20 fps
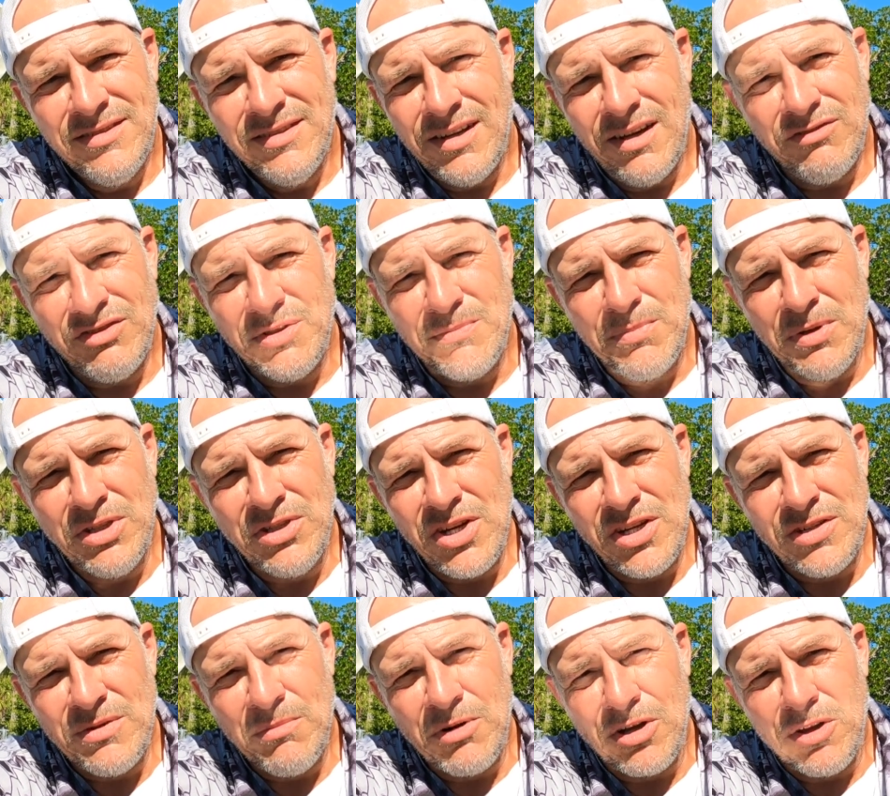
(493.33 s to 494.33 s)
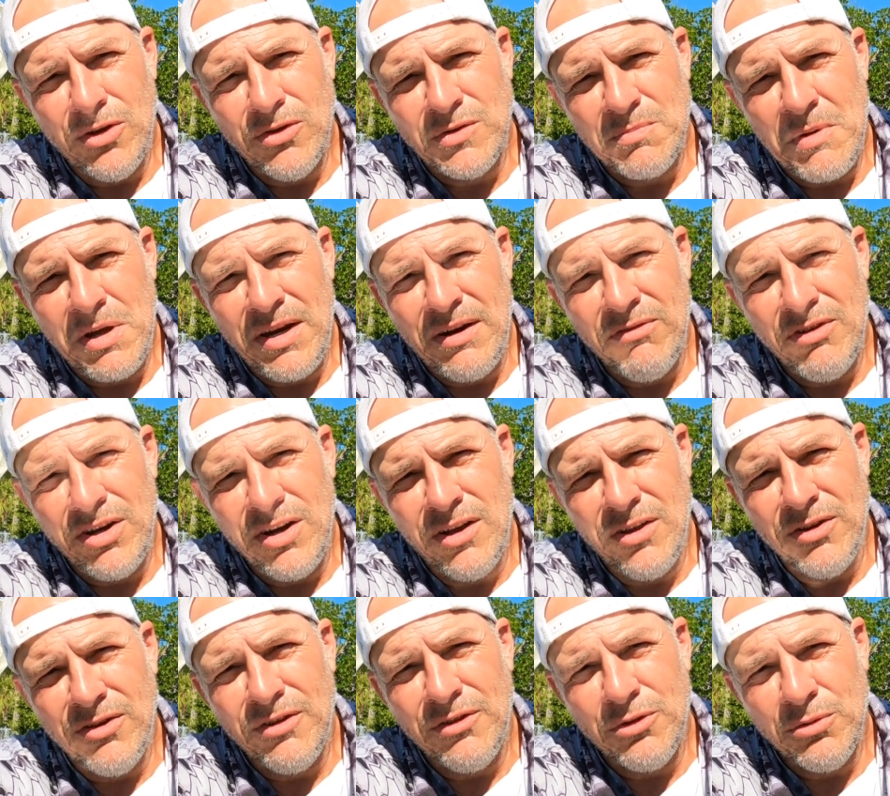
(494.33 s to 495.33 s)
I've been changing my clothes about every
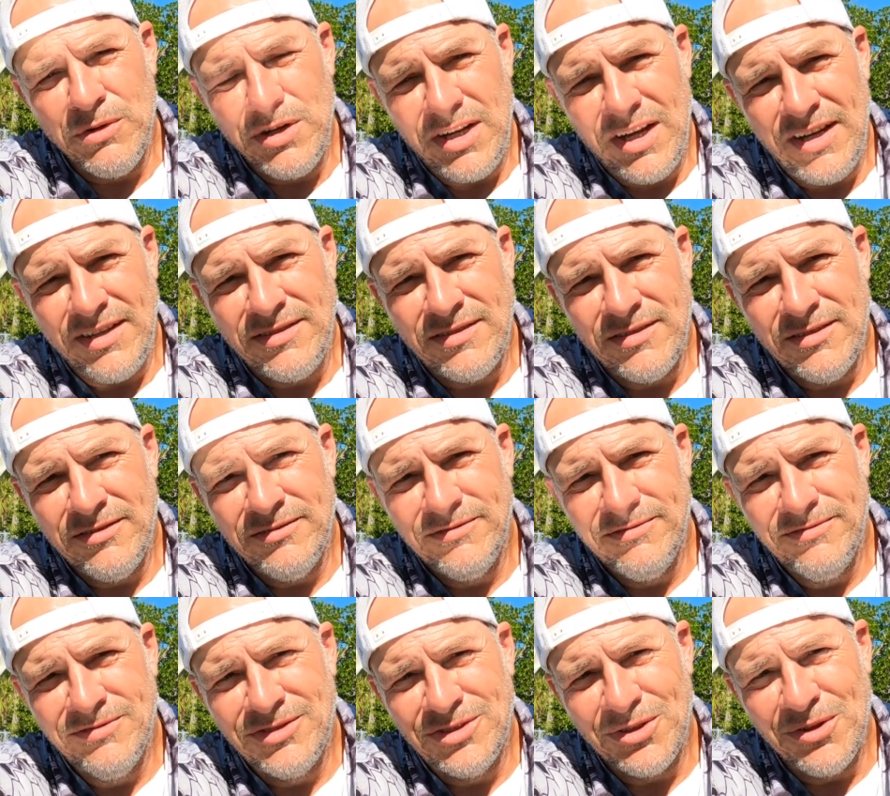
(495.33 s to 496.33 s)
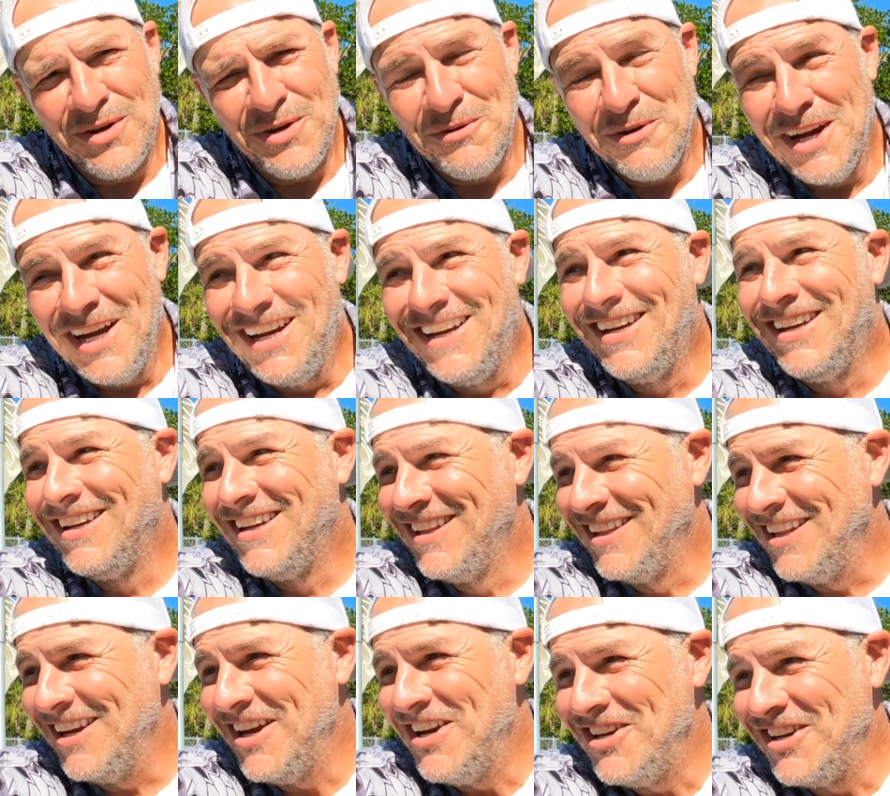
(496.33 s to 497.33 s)
other to 3 days. So anyway,
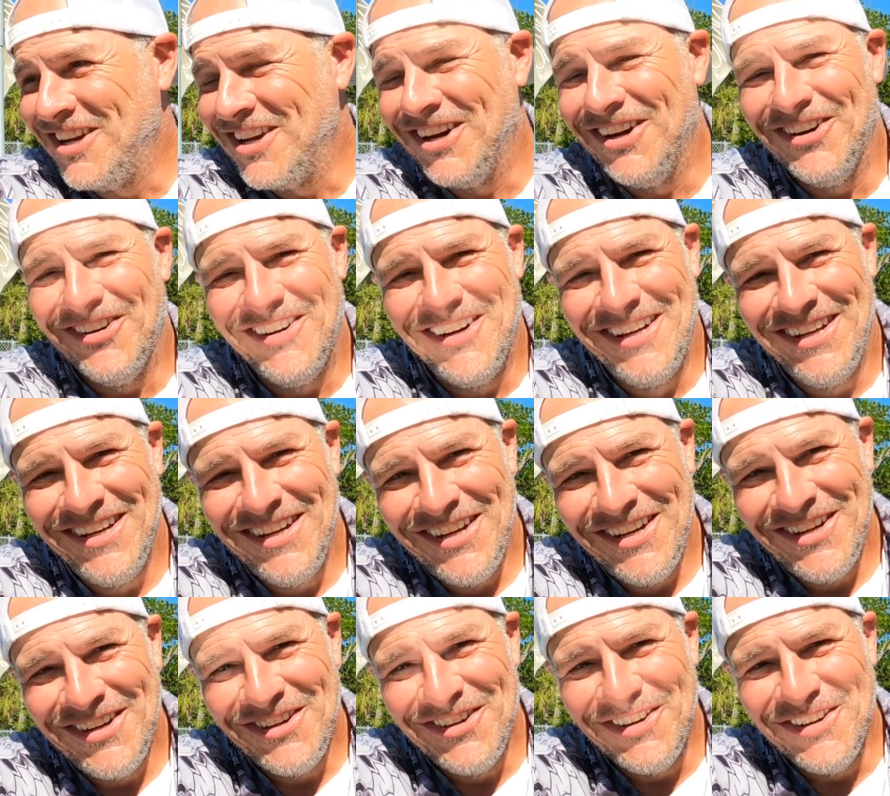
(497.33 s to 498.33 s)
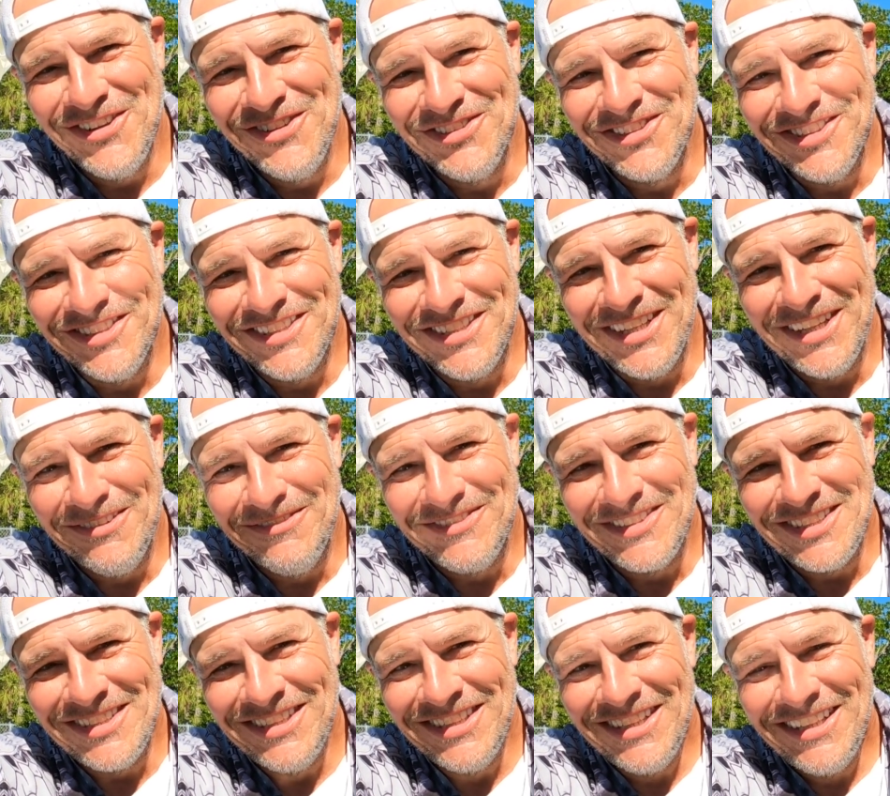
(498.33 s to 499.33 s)
there you go. Cruising tips.